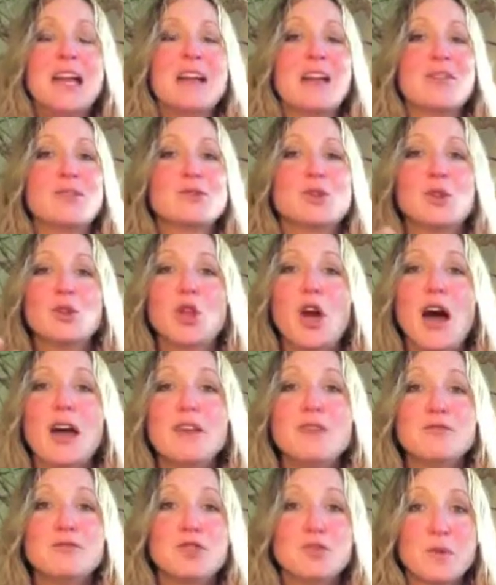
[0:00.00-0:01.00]
Now, there's a lot
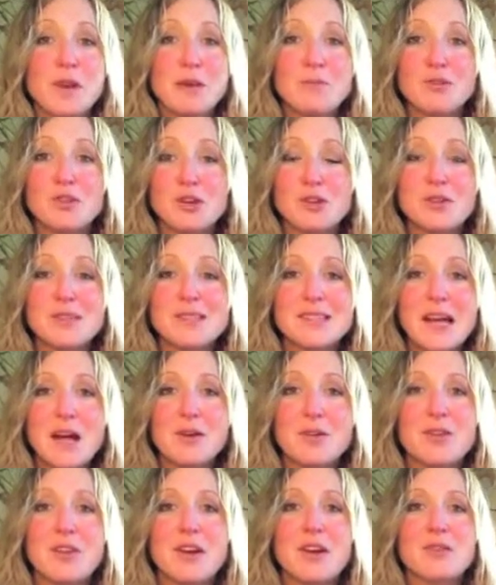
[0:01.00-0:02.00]
of dream journals
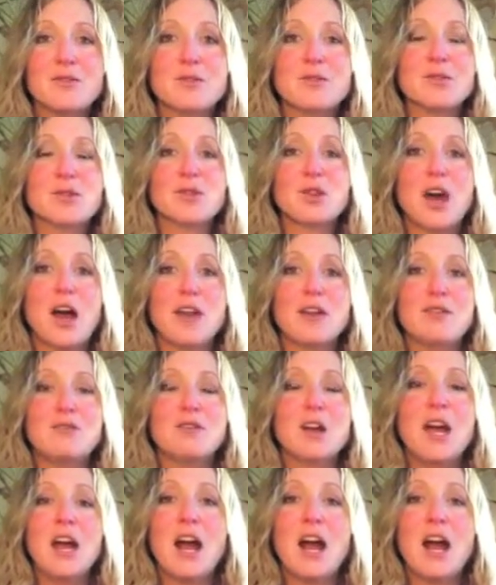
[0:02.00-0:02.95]
out there. There's a lot of